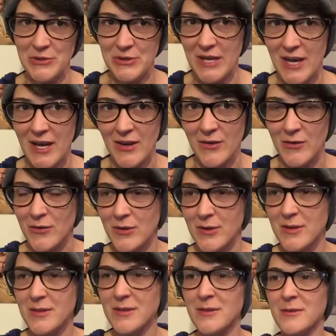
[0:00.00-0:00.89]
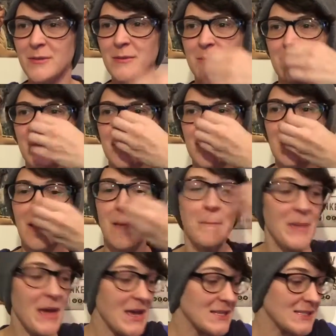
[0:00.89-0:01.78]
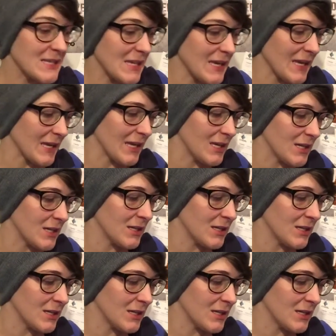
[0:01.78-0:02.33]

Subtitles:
now. Busy!